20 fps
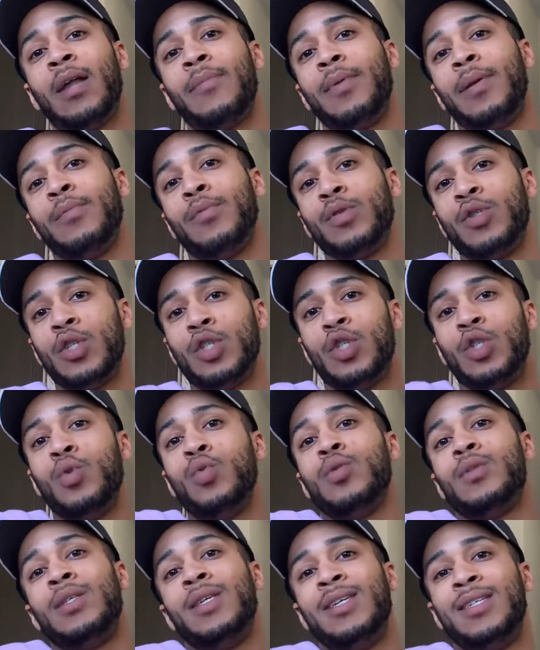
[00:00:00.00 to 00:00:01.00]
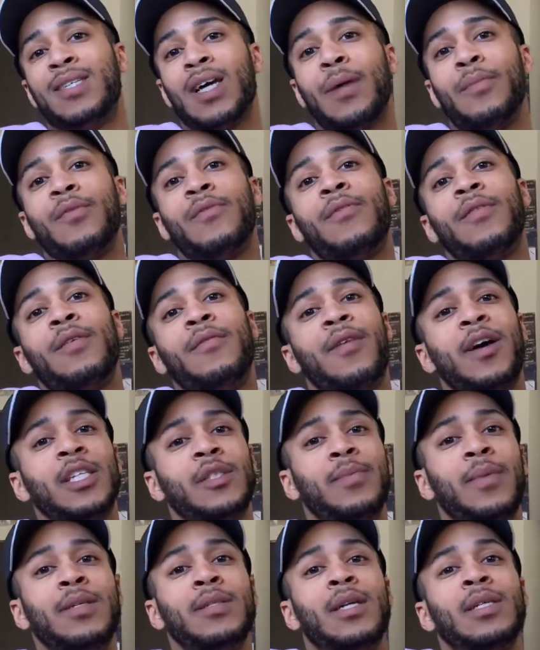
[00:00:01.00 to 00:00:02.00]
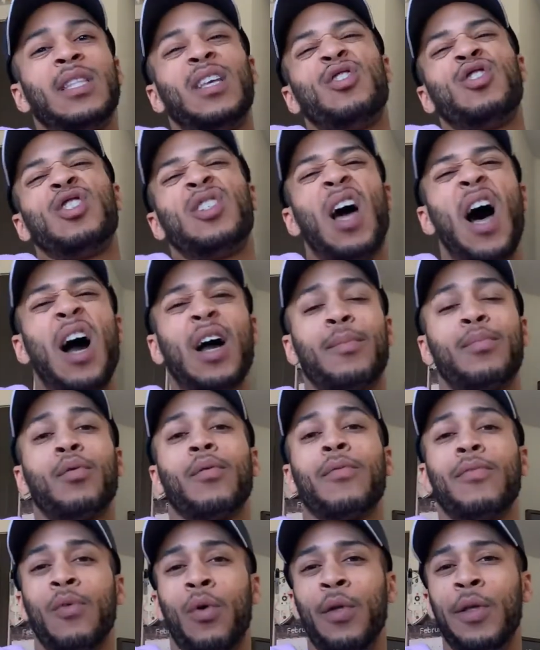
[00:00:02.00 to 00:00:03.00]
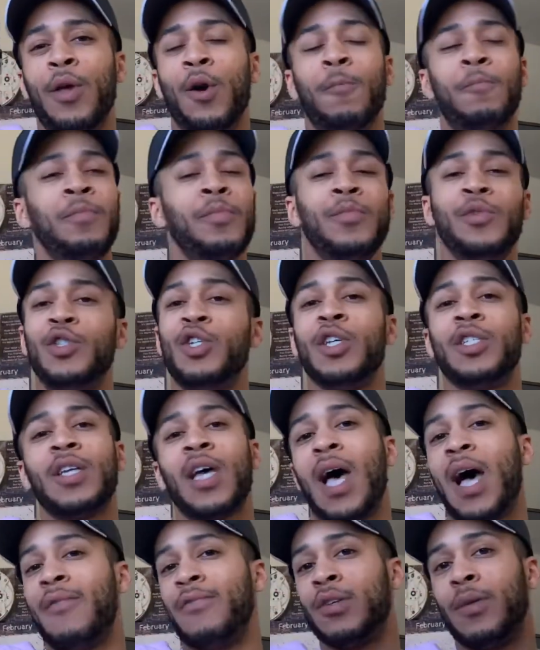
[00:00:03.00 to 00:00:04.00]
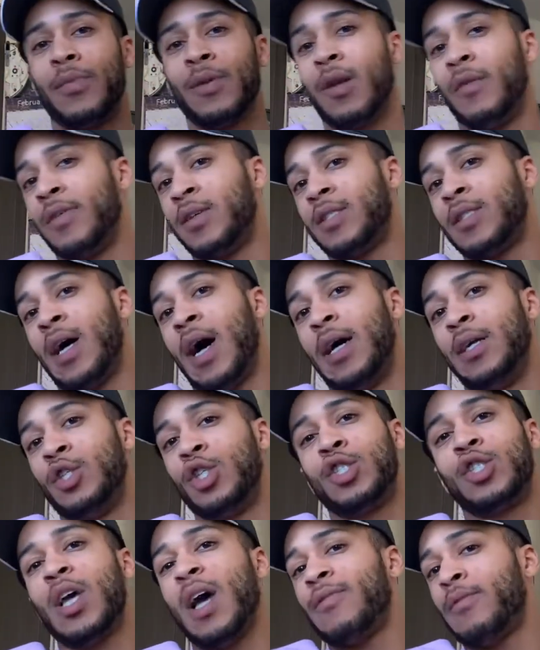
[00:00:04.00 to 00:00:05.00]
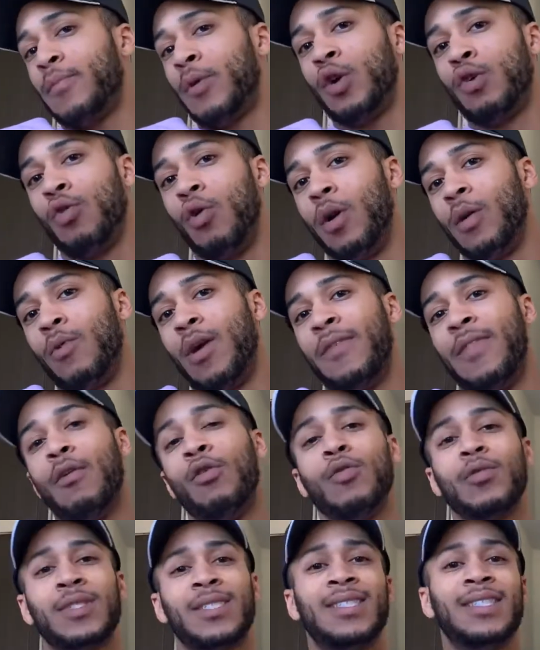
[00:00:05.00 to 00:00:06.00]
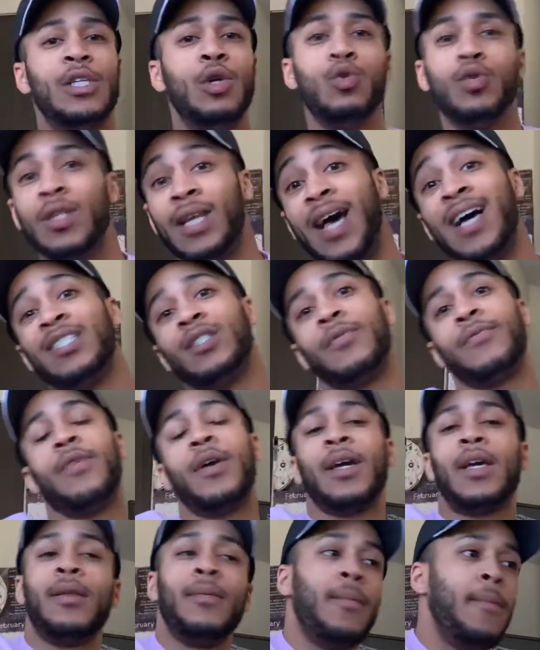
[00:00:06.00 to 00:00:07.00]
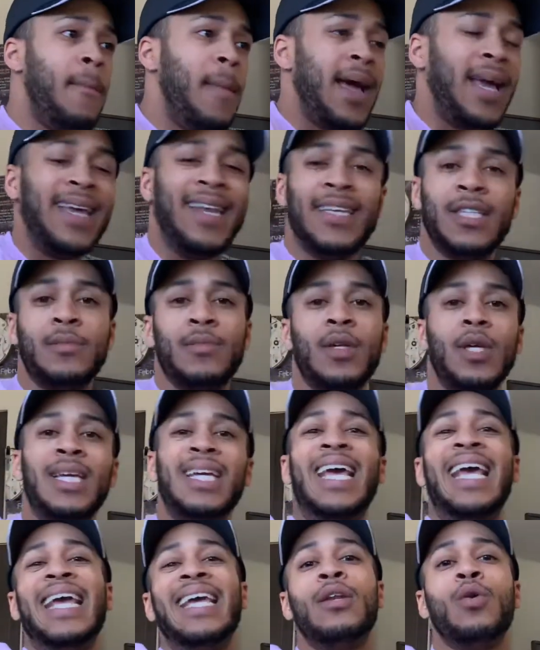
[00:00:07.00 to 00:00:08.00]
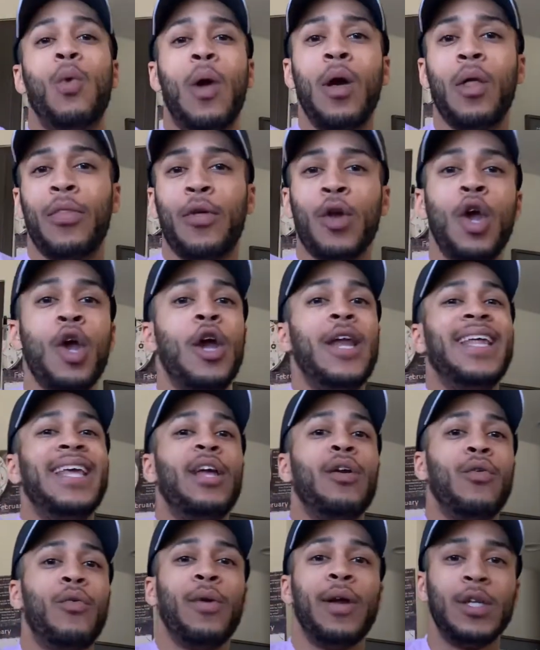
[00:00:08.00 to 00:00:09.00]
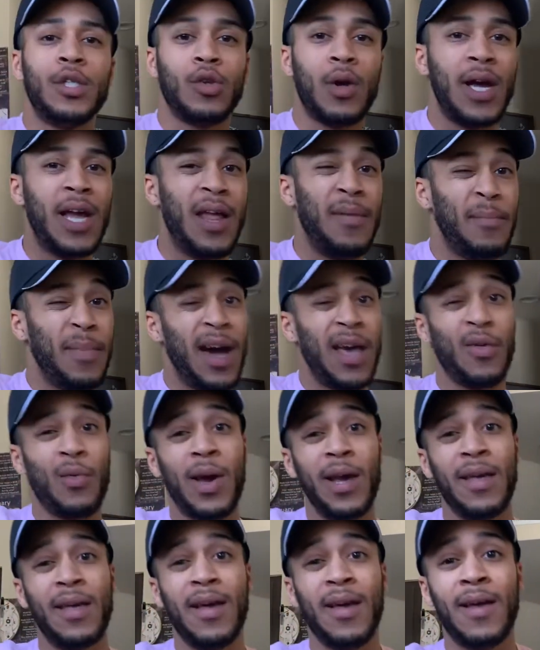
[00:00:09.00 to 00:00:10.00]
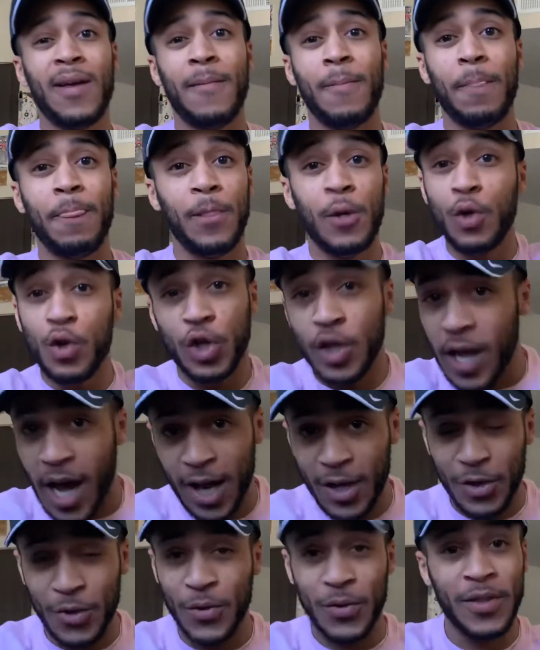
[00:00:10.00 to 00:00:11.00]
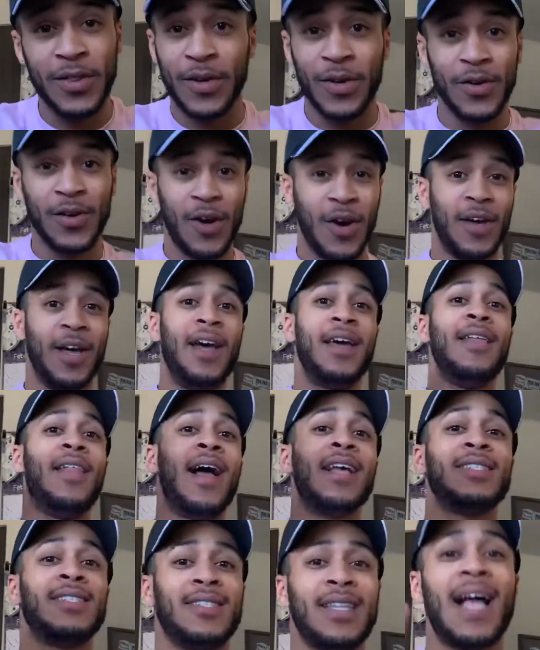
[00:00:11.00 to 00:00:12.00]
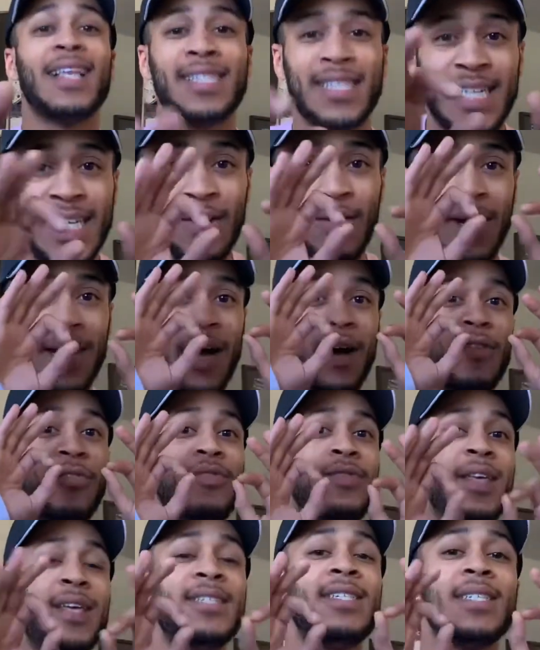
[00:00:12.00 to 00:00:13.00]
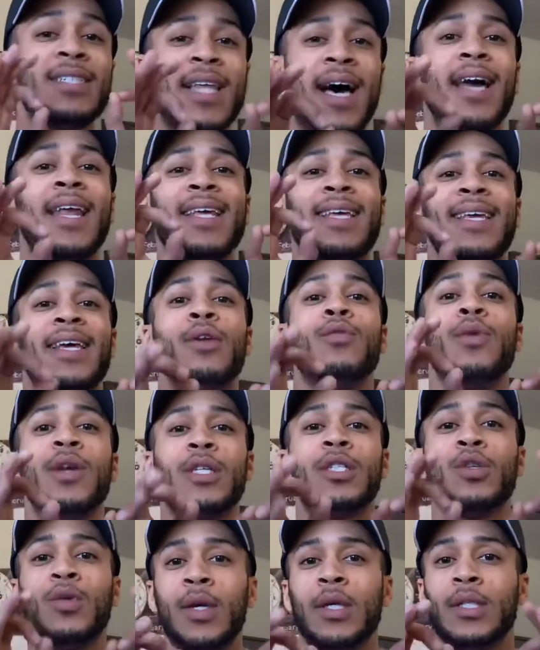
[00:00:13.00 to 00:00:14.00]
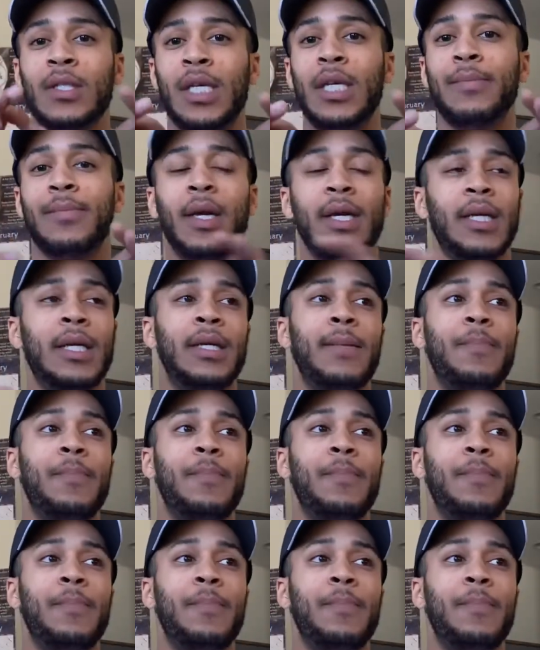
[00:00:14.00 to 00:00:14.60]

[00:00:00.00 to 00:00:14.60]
of people just use these type of investments, like their stock portfolio, just to have something on the side, just to have something growing, right? They don't use it as a fucking mechanism to gain wealth and to get rich, right? And by the way, you should not do either, okay? That's key right now. This is not a get rich quick scheme. Like,